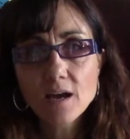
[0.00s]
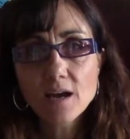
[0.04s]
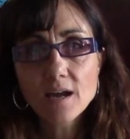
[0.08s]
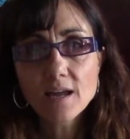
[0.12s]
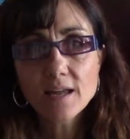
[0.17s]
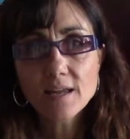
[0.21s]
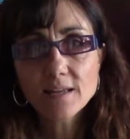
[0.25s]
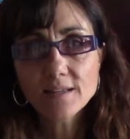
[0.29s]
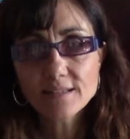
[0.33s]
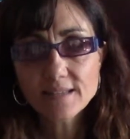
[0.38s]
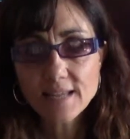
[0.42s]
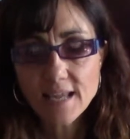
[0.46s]

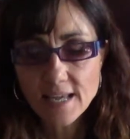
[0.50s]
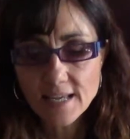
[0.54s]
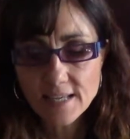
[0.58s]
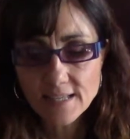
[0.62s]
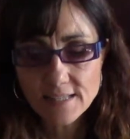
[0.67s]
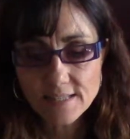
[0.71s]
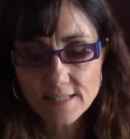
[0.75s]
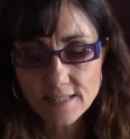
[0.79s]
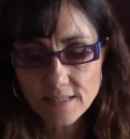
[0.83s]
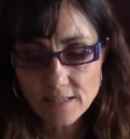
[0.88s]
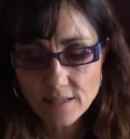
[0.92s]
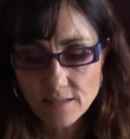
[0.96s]
It
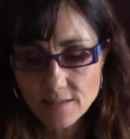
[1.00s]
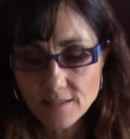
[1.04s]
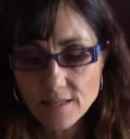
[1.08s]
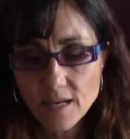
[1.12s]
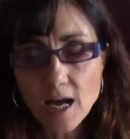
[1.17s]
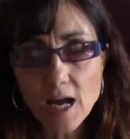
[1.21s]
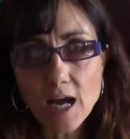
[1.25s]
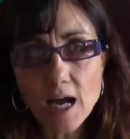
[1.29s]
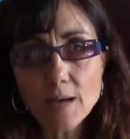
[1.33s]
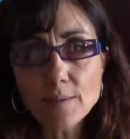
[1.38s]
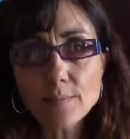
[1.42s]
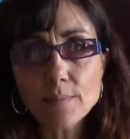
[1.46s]
takes
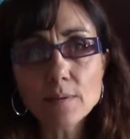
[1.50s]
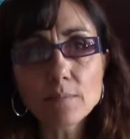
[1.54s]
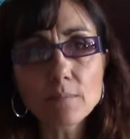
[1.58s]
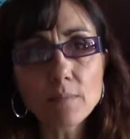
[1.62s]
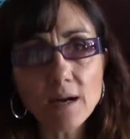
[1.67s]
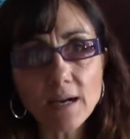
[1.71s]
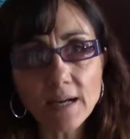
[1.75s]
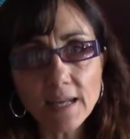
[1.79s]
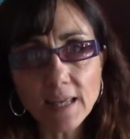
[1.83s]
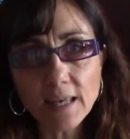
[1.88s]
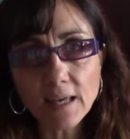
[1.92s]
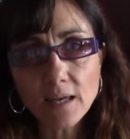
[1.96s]
time and
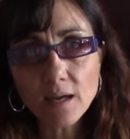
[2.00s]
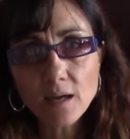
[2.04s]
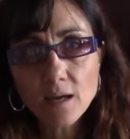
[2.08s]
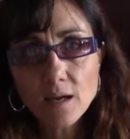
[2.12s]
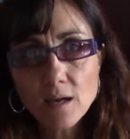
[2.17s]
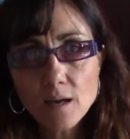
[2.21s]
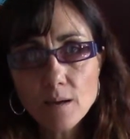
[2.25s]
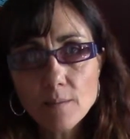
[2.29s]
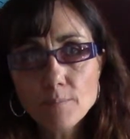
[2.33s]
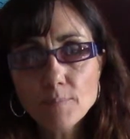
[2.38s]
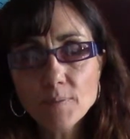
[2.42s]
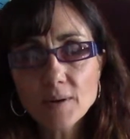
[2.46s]
money,
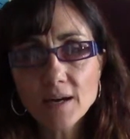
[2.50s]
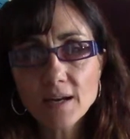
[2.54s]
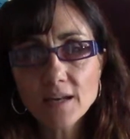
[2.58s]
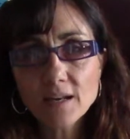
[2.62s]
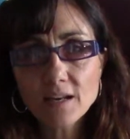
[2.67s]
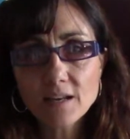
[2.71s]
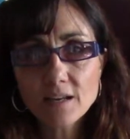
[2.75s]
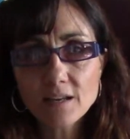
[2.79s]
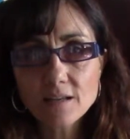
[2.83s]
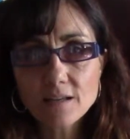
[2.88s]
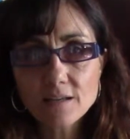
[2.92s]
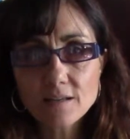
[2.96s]
but
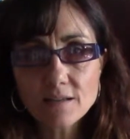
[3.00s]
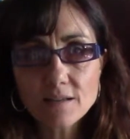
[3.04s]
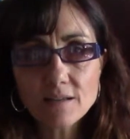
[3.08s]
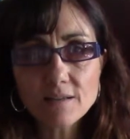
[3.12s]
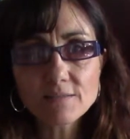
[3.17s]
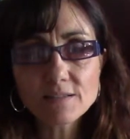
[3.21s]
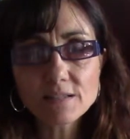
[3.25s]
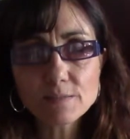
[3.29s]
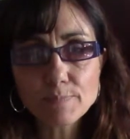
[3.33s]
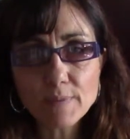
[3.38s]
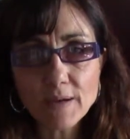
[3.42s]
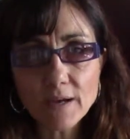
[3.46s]

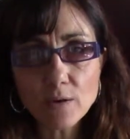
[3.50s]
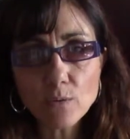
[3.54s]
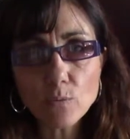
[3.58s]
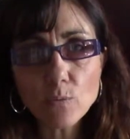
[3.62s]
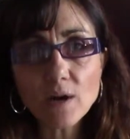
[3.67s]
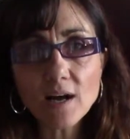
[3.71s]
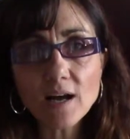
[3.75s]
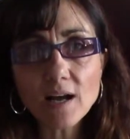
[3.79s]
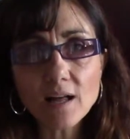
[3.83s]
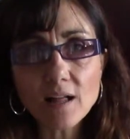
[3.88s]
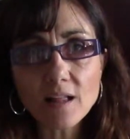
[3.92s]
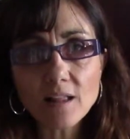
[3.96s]
if spent
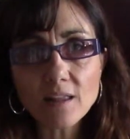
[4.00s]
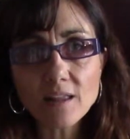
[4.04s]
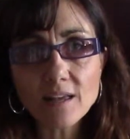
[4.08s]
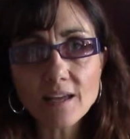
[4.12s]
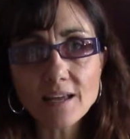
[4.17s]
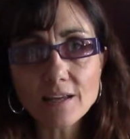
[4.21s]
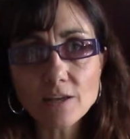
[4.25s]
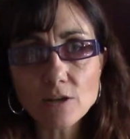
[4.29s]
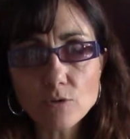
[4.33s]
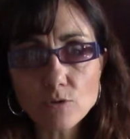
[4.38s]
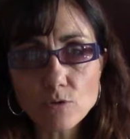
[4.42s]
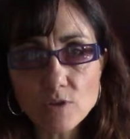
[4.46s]
well
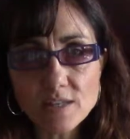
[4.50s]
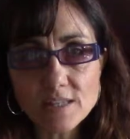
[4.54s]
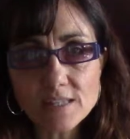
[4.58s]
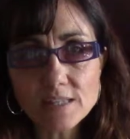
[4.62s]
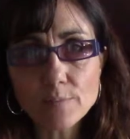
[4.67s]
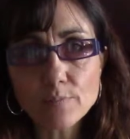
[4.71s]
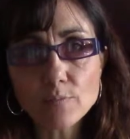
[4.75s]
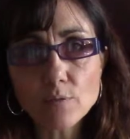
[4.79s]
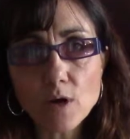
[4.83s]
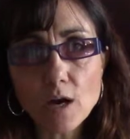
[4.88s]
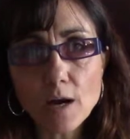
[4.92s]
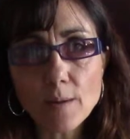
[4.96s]
and you list the
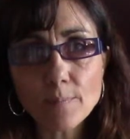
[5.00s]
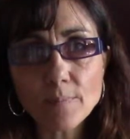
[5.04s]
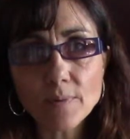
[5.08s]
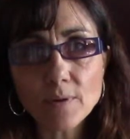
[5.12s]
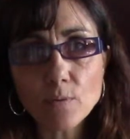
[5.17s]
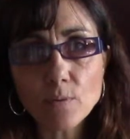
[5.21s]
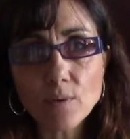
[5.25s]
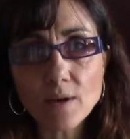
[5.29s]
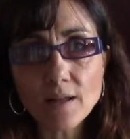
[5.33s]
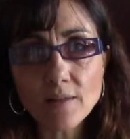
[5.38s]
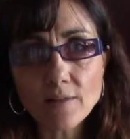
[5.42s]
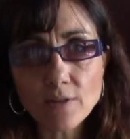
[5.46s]
property
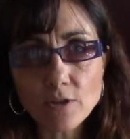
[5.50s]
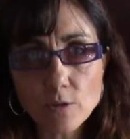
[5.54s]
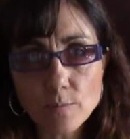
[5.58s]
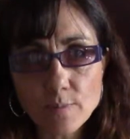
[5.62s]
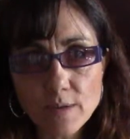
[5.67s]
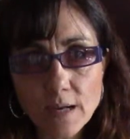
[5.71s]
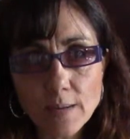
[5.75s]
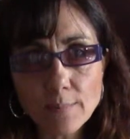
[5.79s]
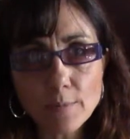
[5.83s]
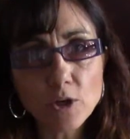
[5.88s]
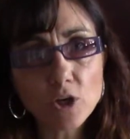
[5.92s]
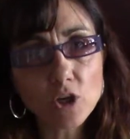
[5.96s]
well and you
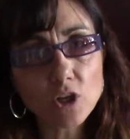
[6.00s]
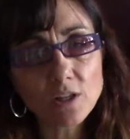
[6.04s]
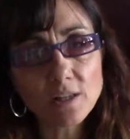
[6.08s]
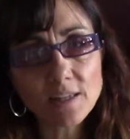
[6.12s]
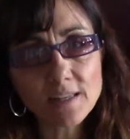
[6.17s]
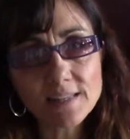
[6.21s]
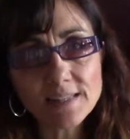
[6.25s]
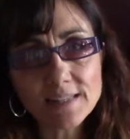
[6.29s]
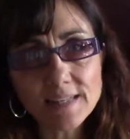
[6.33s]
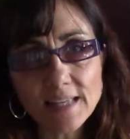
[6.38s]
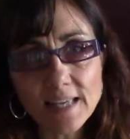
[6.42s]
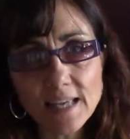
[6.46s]
become a good
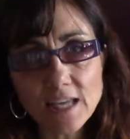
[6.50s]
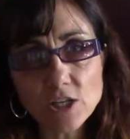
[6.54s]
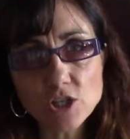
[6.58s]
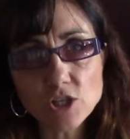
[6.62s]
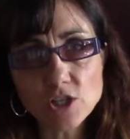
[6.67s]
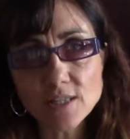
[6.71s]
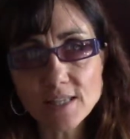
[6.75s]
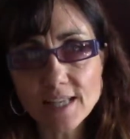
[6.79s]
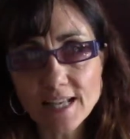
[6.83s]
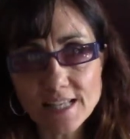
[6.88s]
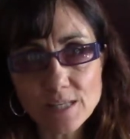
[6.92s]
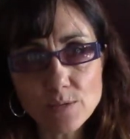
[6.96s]
listing
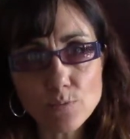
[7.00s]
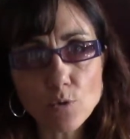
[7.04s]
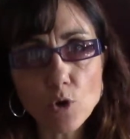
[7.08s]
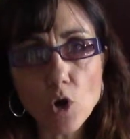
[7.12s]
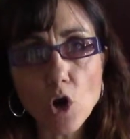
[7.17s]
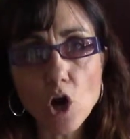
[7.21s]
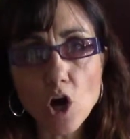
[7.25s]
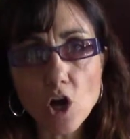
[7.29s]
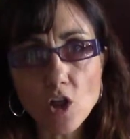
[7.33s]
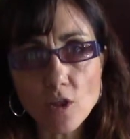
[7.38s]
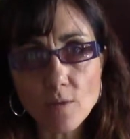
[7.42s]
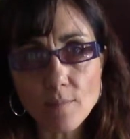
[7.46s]
agent, that's where
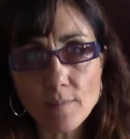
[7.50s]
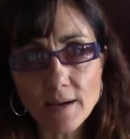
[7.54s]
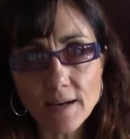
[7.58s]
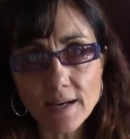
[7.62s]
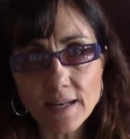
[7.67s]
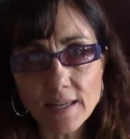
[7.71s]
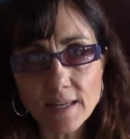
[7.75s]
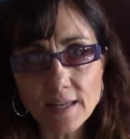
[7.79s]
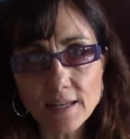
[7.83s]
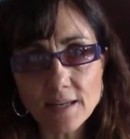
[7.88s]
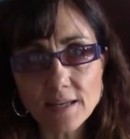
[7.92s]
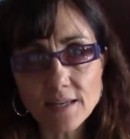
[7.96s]
all the
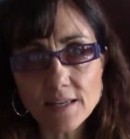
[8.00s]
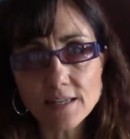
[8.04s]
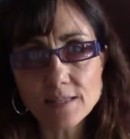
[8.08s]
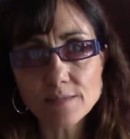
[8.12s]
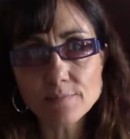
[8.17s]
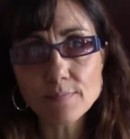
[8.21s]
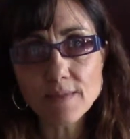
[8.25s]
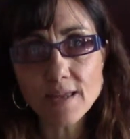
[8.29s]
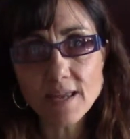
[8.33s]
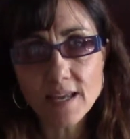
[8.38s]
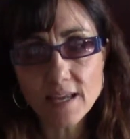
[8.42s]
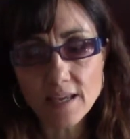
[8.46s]
money is
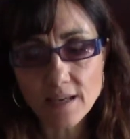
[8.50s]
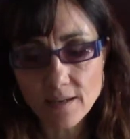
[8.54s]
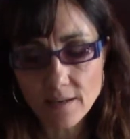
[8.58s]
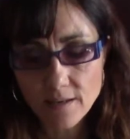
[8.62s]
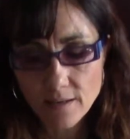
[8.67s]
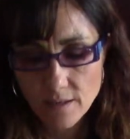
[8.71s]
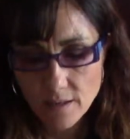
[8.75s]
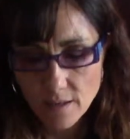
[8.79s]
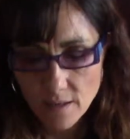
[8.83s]
made.